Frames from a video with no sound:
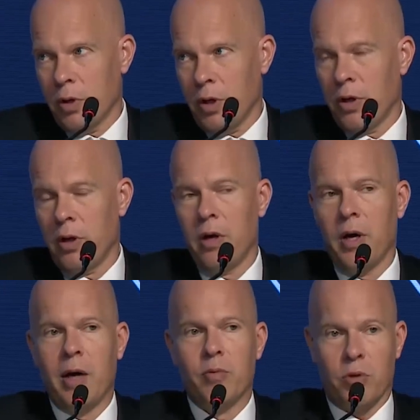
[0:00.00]

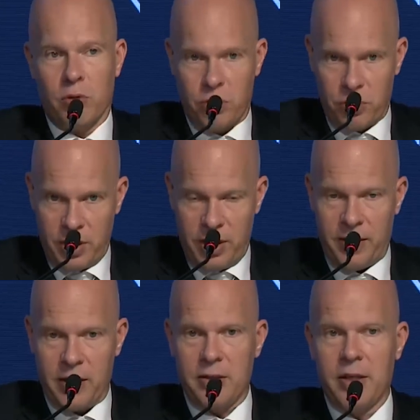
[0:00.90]
I would also say
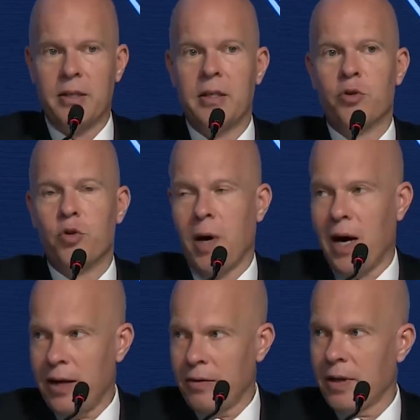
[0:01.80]
that here in
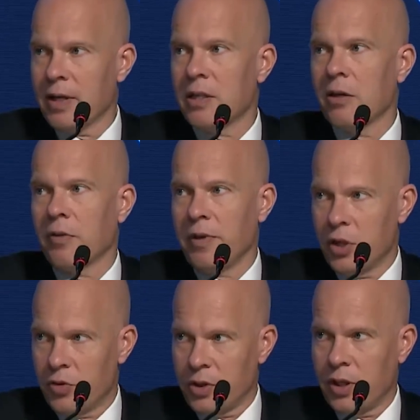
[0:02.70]
Dubai, there's a lot of
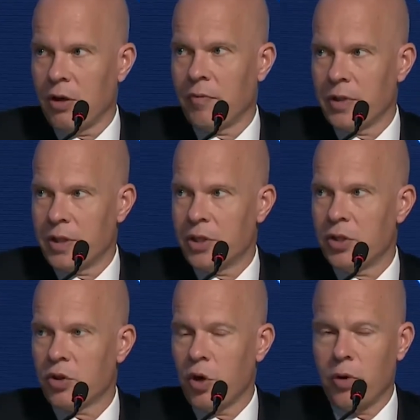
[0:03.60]
interesting
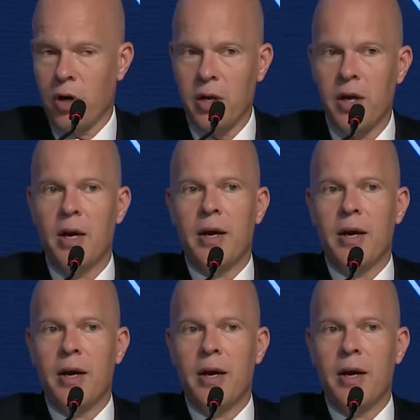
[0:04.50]
conversations going on,